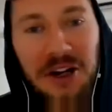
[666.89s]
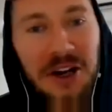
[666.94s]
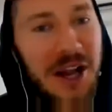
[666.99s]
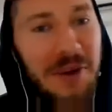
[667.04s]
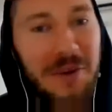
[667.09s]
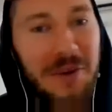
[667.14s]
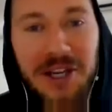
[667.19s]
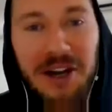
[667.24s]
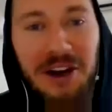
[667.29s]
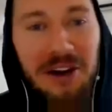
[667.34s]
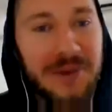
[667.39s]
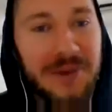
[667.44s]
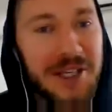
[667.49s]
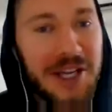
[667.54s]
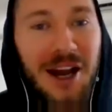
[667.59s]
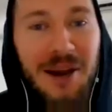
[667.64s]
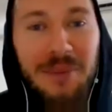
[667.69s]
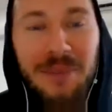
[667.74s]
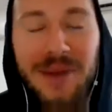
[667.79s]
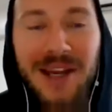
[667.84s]
would carbon
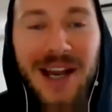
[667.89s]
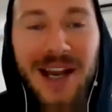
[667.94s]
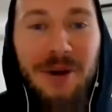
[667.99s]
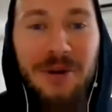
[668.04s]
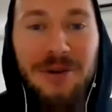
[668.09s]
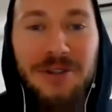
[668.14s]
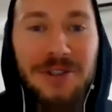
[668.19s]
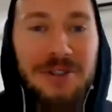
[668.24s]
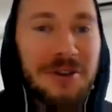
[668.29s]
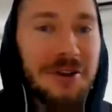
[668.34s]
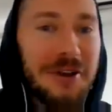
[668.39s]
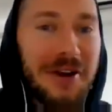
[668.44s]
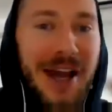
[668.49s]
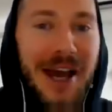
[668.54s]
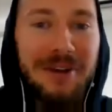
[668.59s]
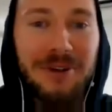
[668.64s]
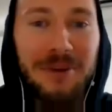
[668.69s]
copy and I would just learn how to